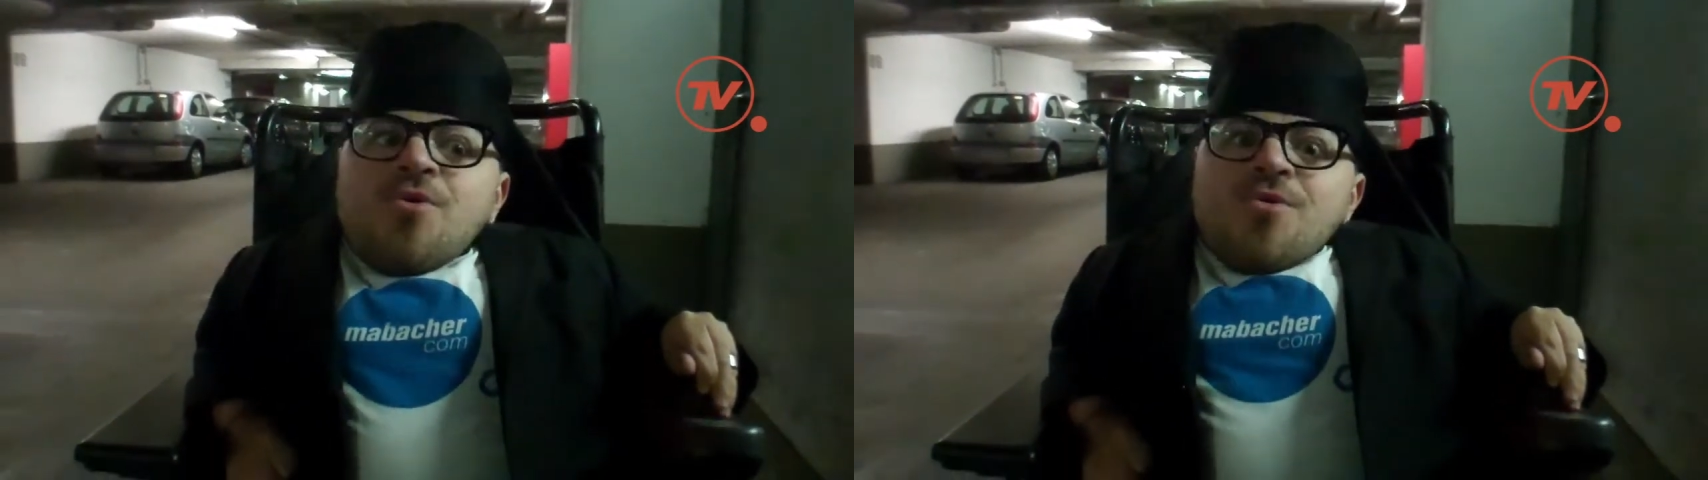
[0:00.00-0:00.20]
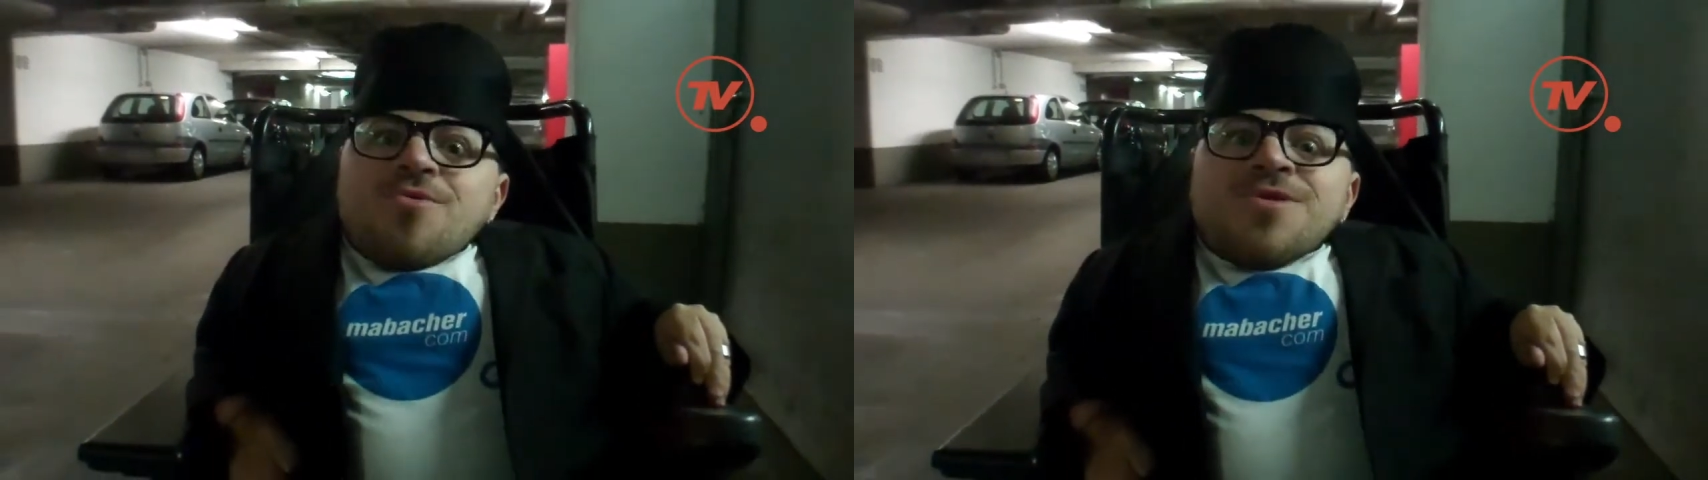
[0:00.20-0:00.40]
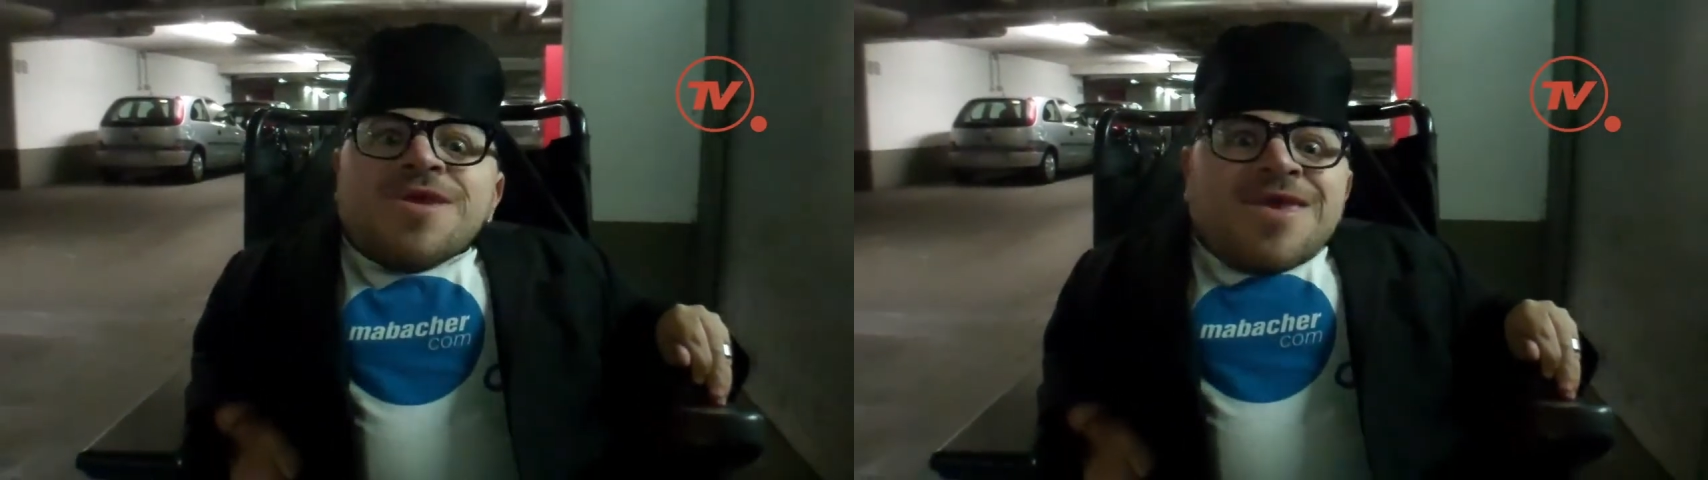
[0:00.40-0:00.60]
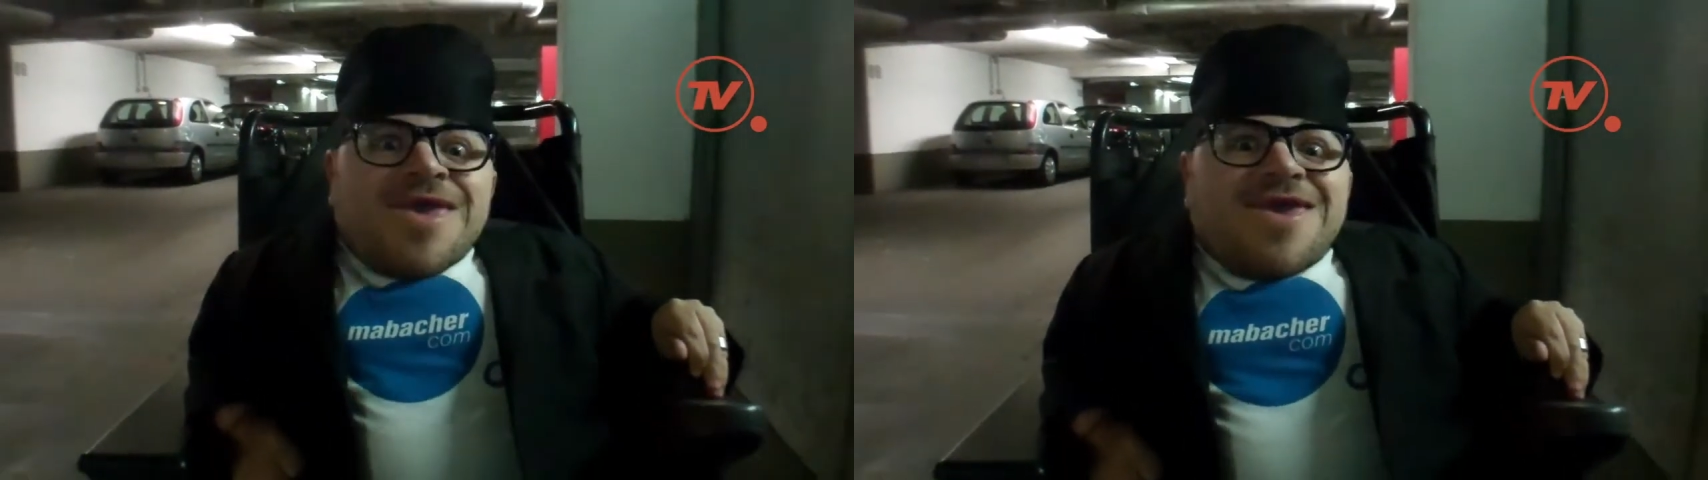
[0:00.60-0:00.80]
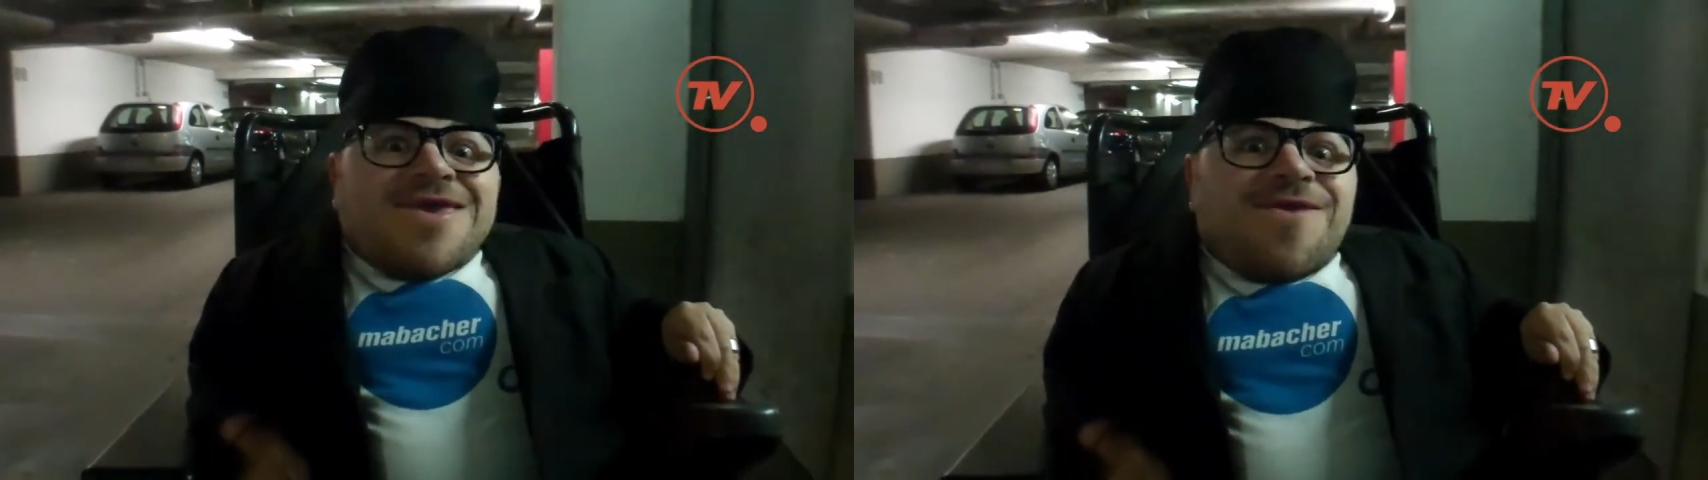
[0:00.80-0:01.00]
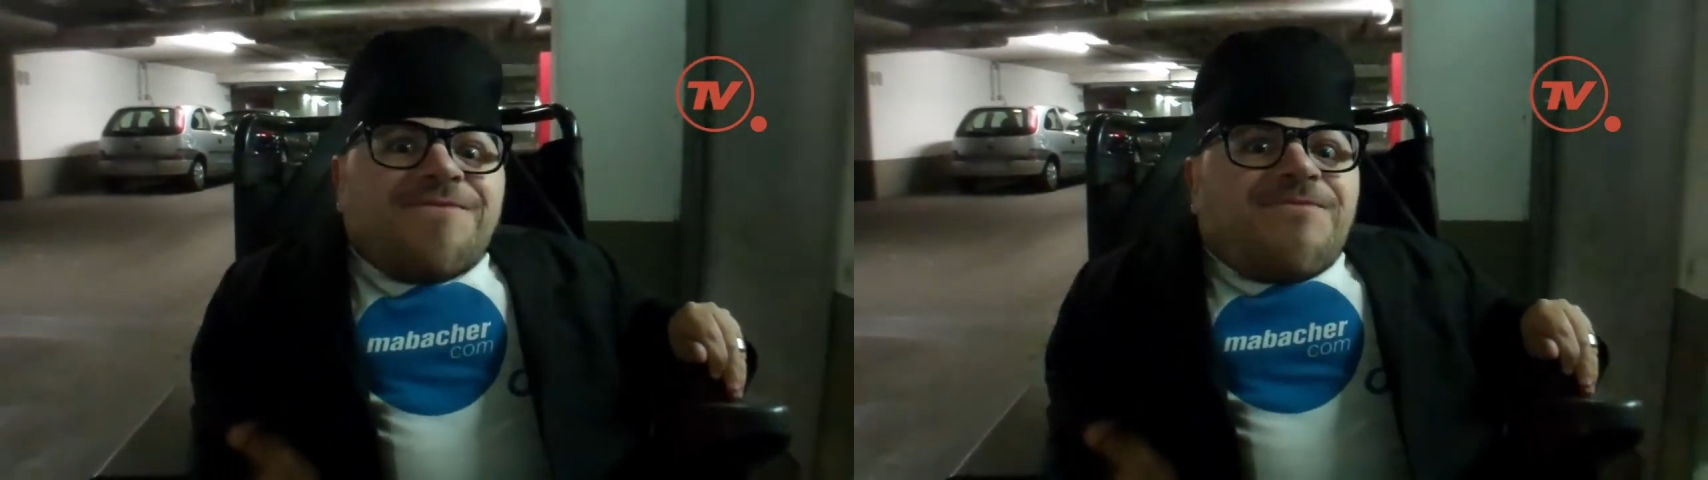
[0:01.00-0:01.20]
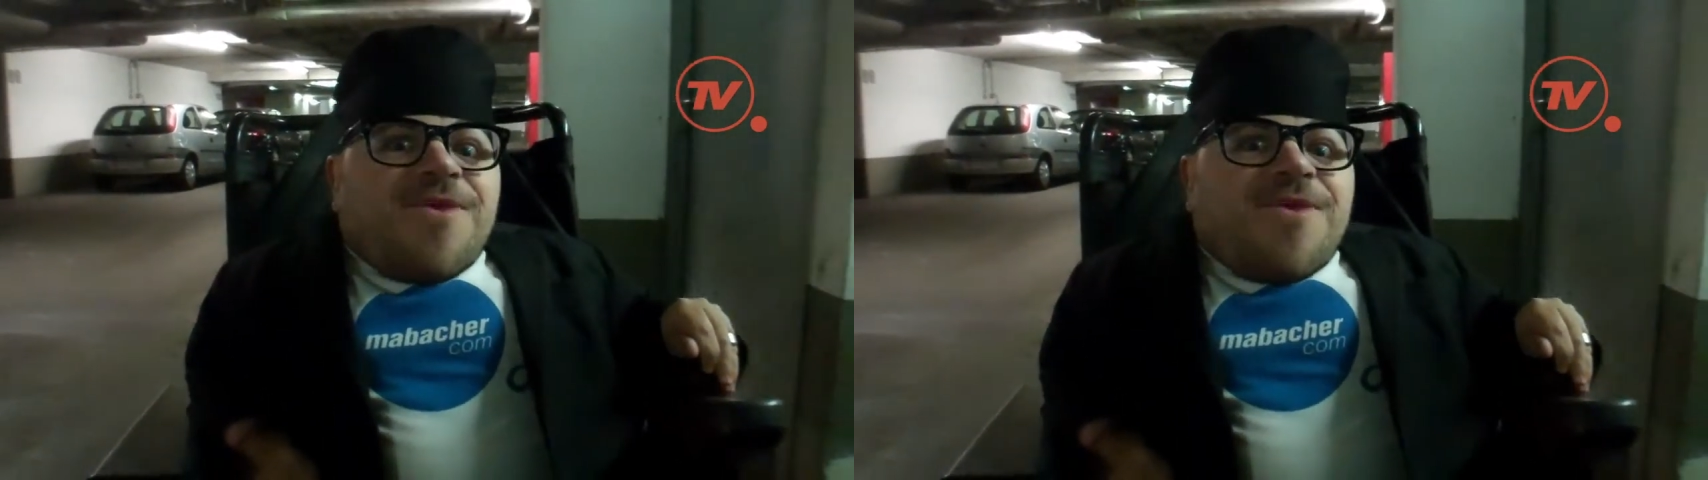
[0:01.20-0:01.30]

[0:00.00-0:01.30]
or hey,